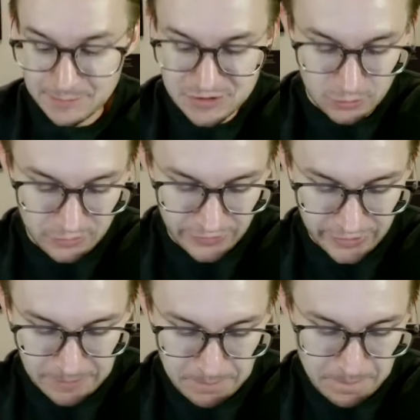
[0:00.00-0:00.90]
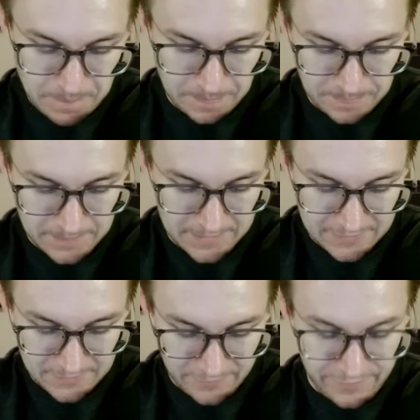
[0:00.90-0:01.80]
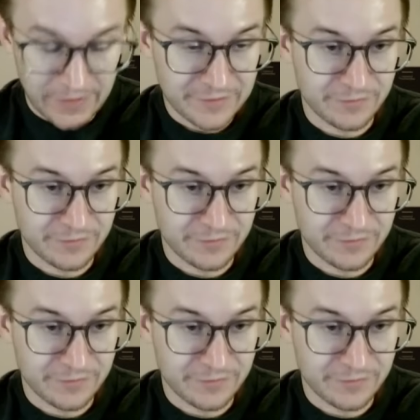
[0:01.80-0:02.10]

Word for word: Sort of a fun